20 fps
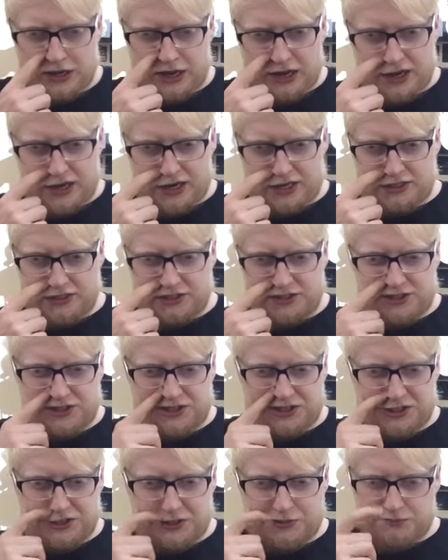
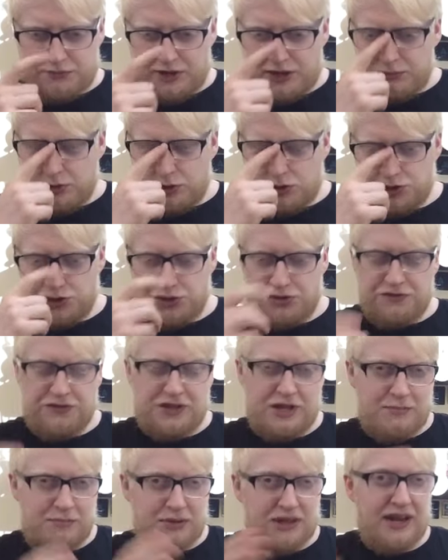And I'm not sure if
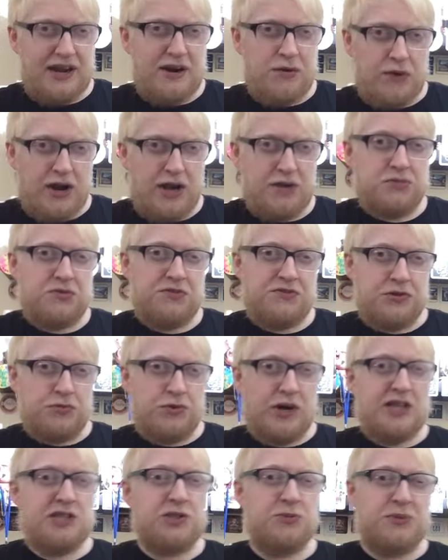they play around with the
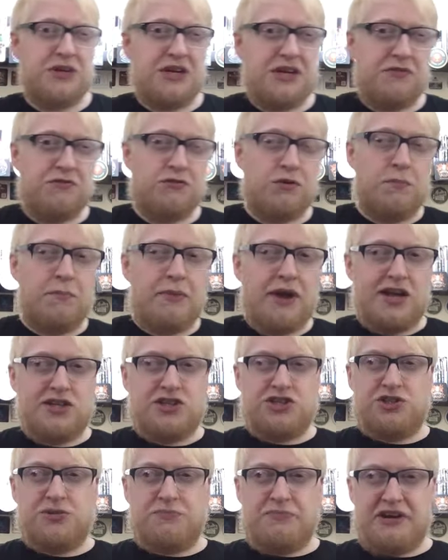recipe from
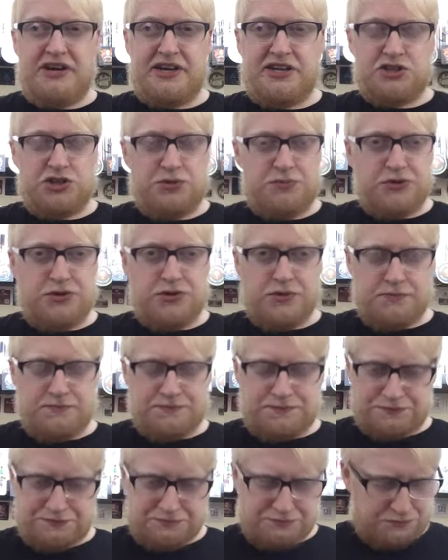batch to batch, but
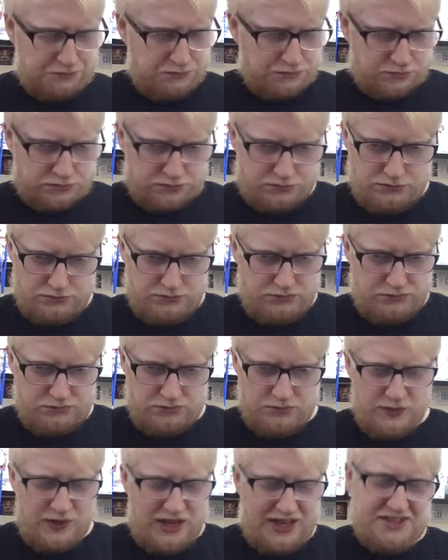
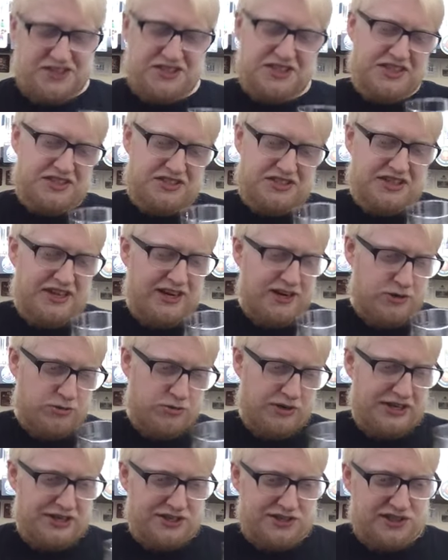as it is
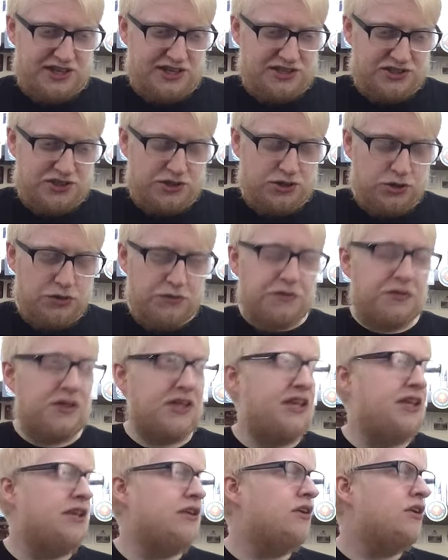now, it's a
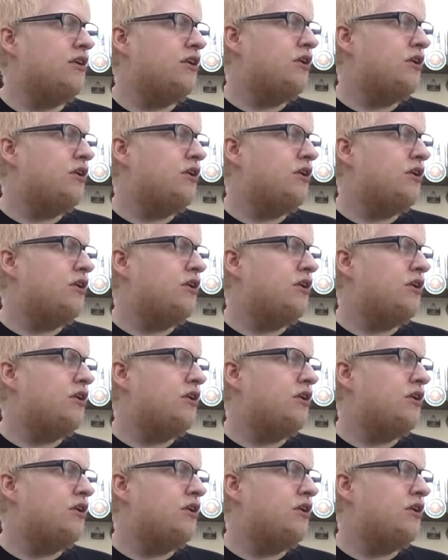lovely